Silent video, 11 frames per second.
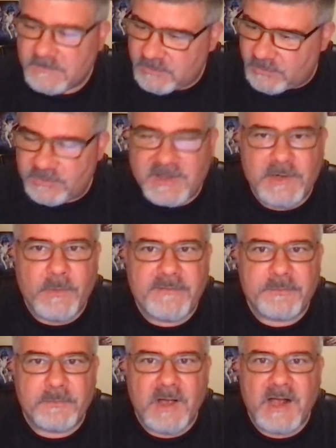couldn't get away
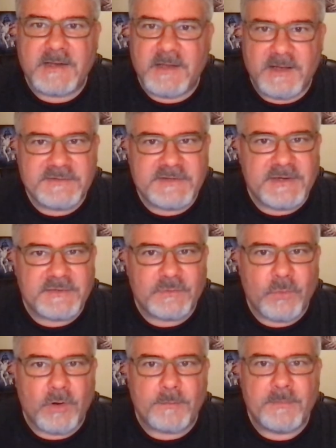from God. God sent a
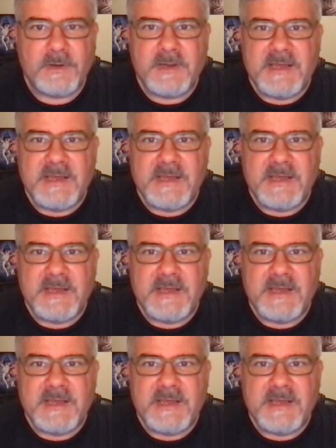storm.